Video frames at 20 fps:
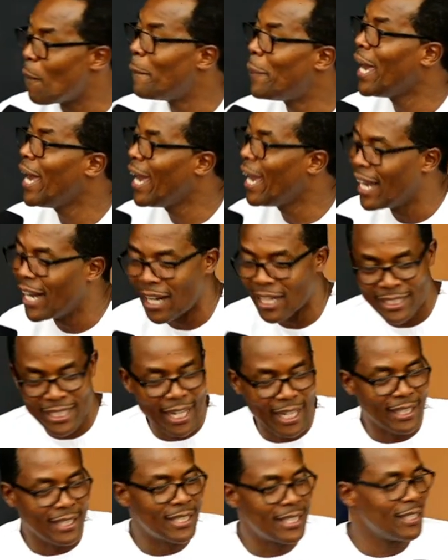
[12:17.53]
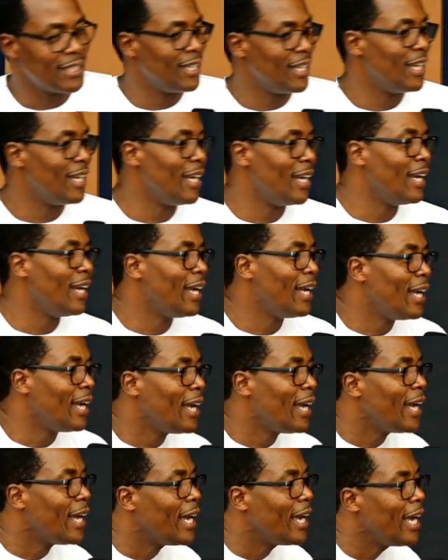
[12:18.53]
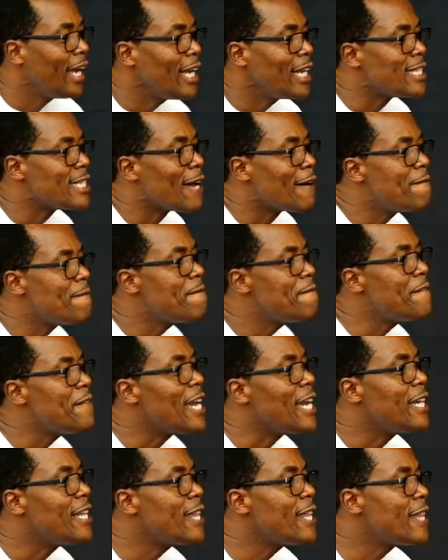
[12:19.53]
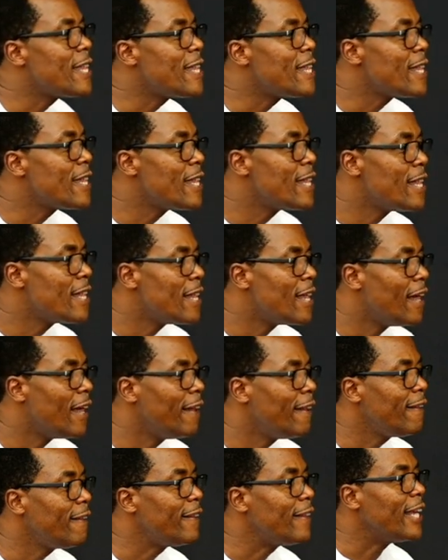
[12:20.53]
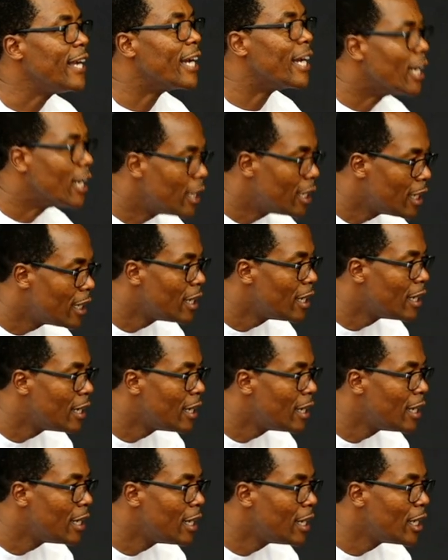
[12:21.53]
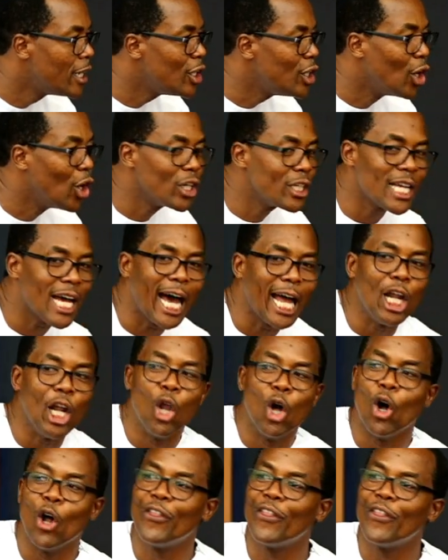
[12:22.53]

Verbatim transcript: paying our tithe is a faith thing, not a law